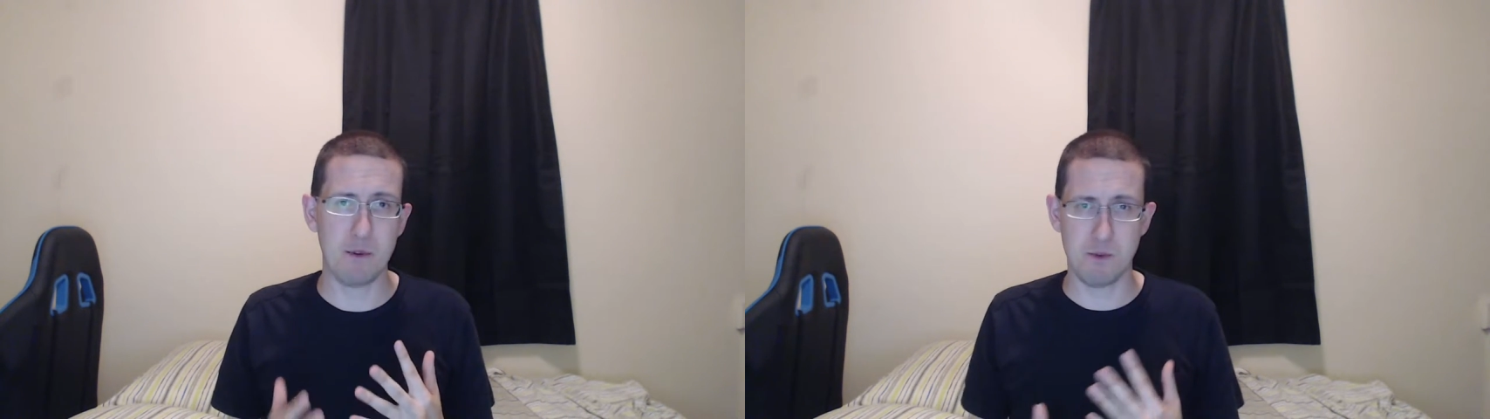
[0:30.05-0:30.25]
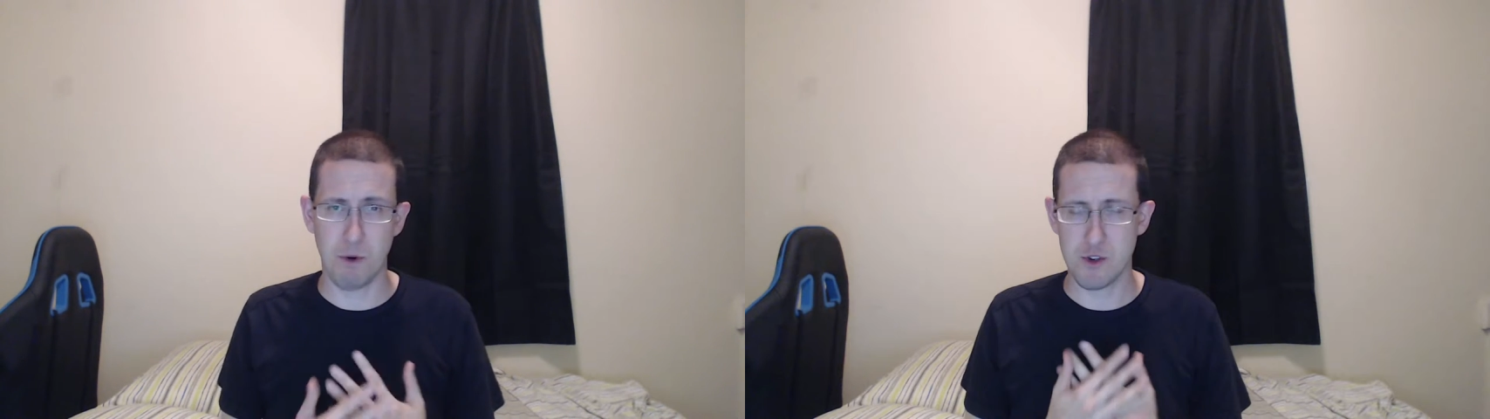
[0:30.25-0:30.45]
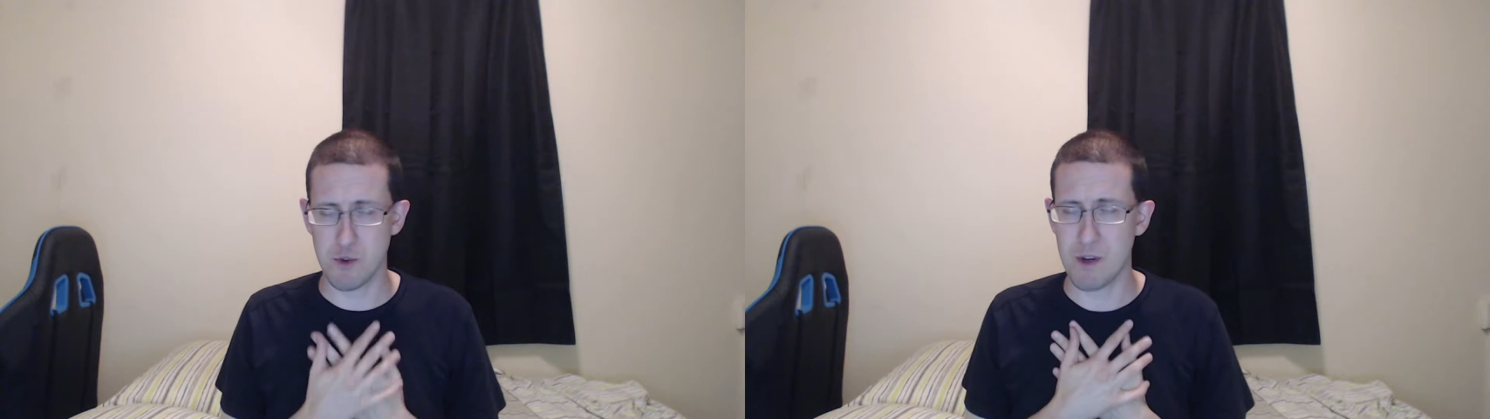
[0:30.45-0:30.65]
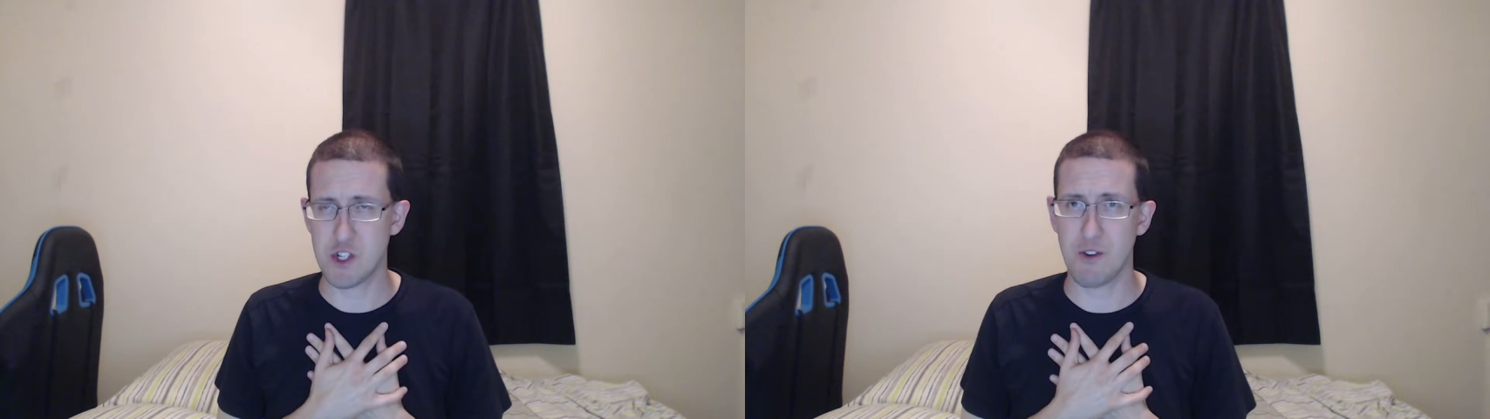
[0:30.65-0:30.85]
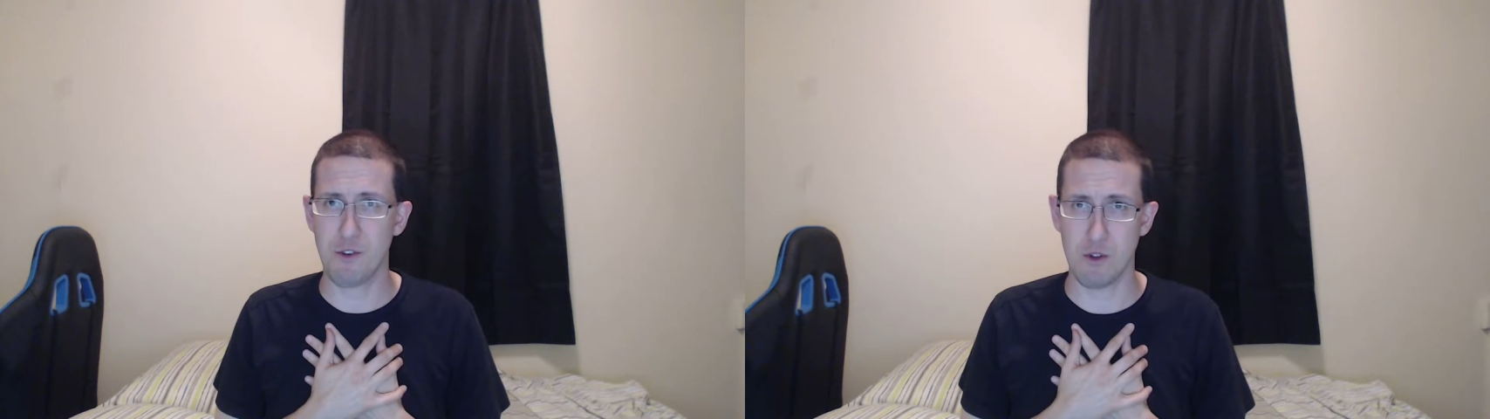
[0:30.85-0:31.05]
It's a personal
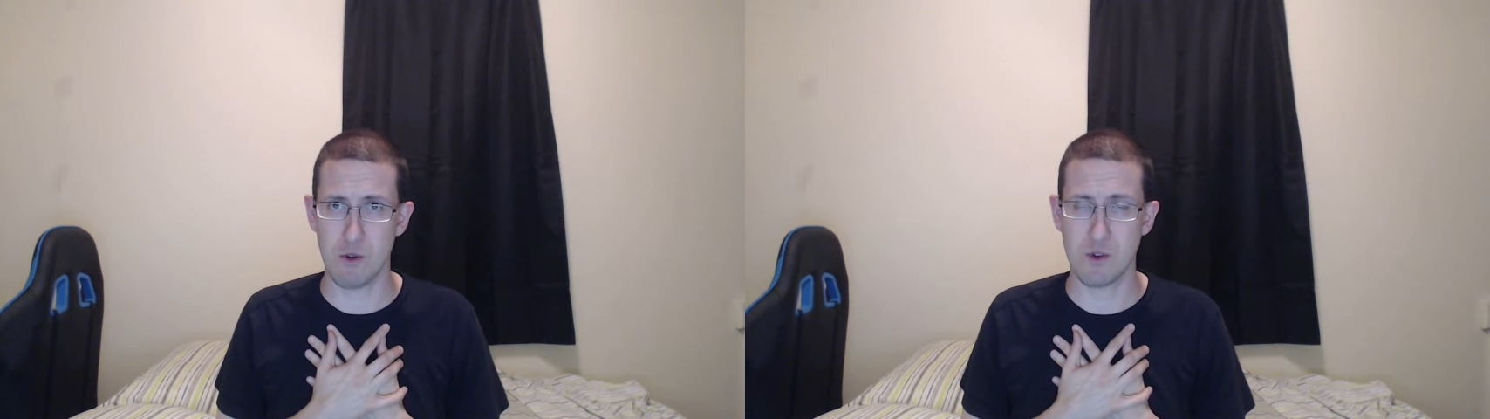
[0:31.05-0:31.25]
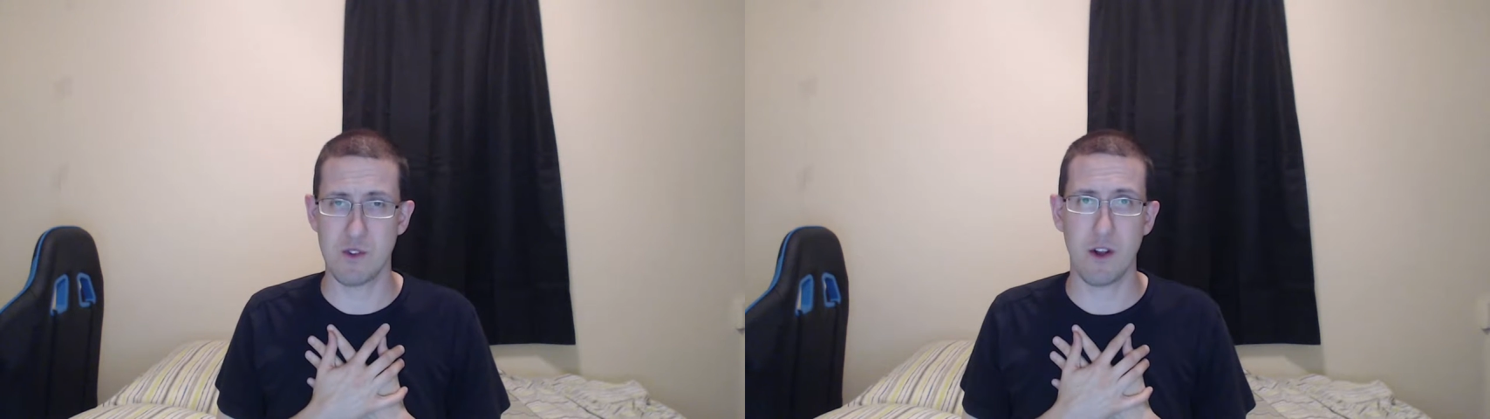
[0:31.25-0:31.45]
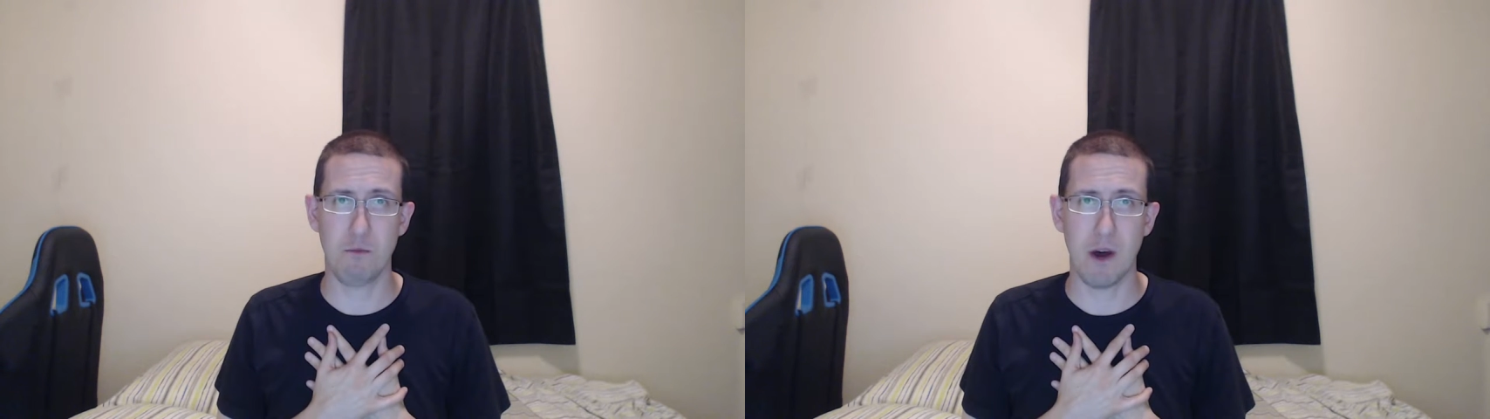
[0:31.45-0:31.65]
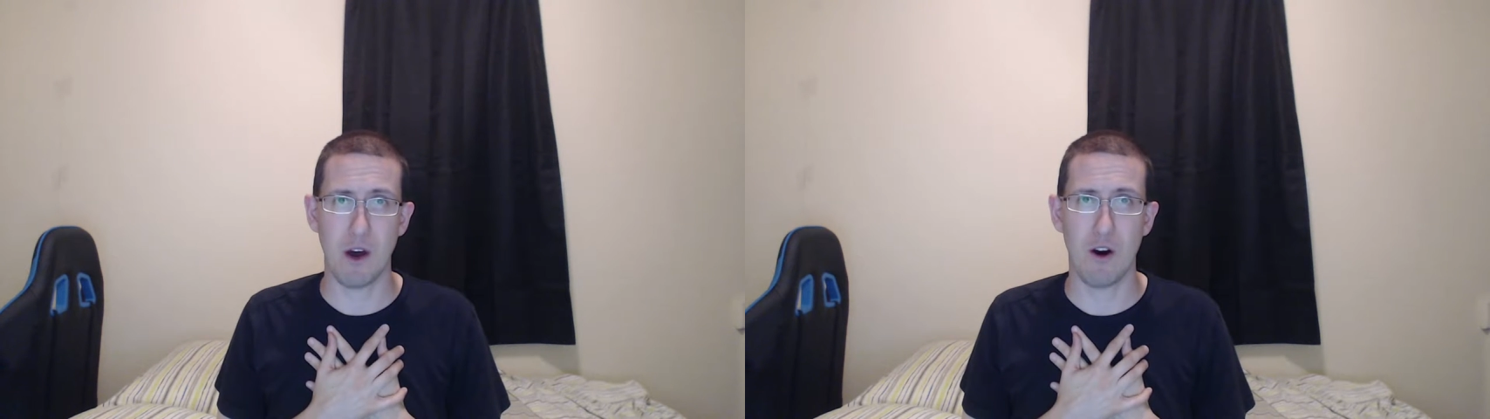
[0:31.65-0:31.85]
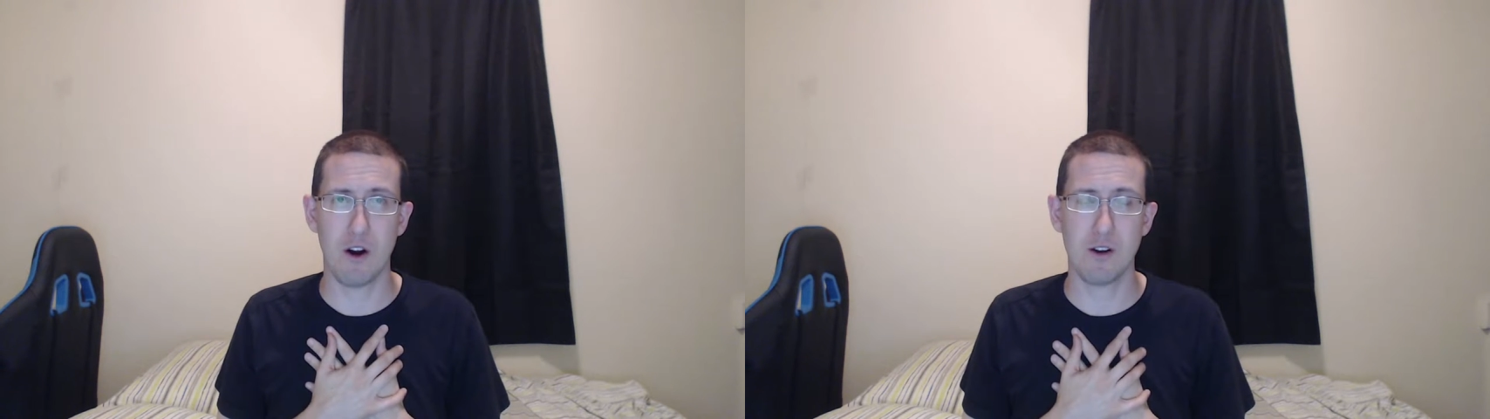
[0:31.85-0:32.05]
message I feel the Lord's laid on my
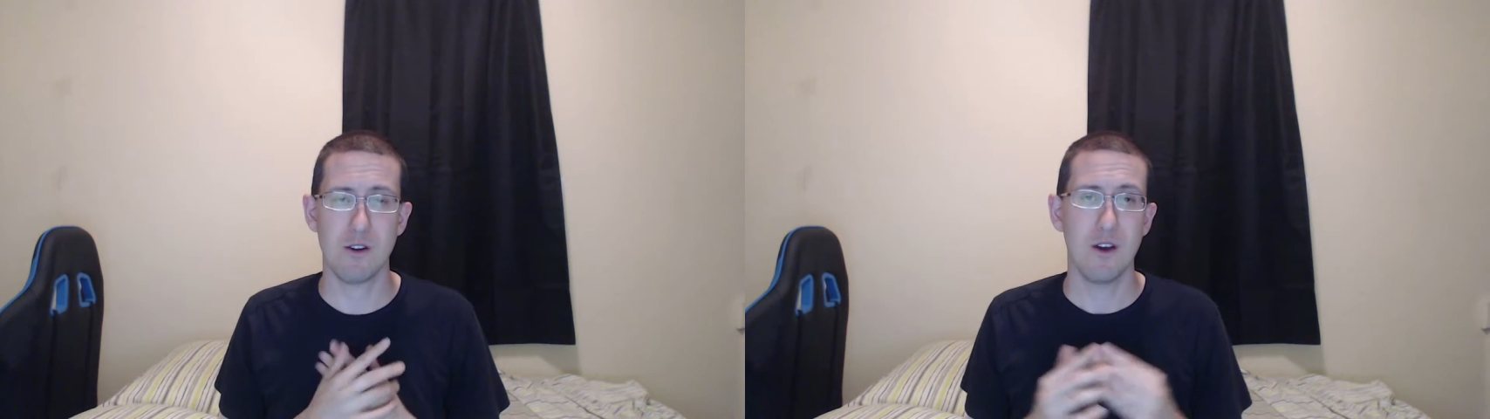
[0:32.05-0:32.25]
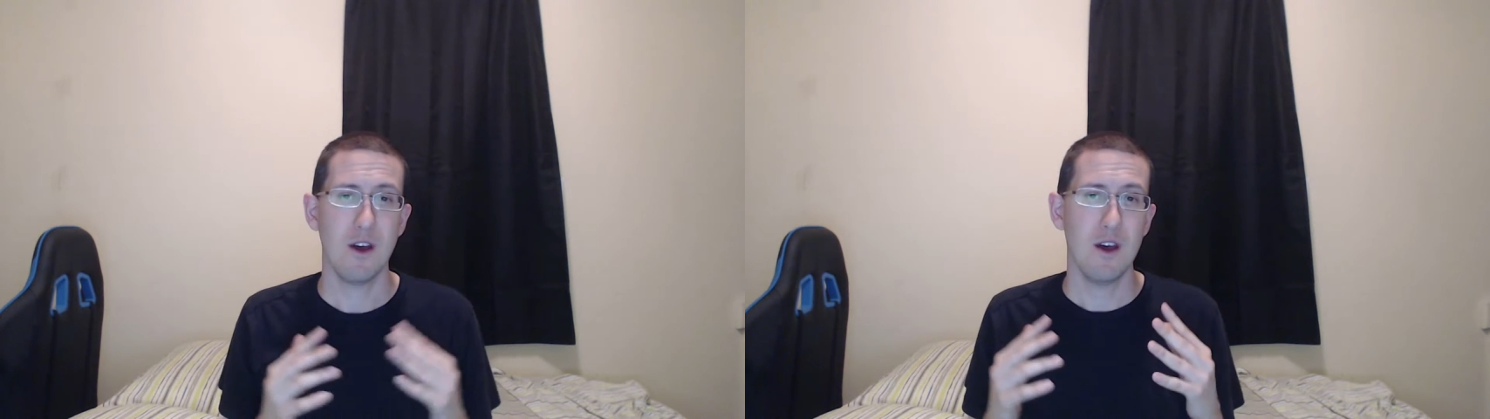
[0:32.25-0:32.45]
heart.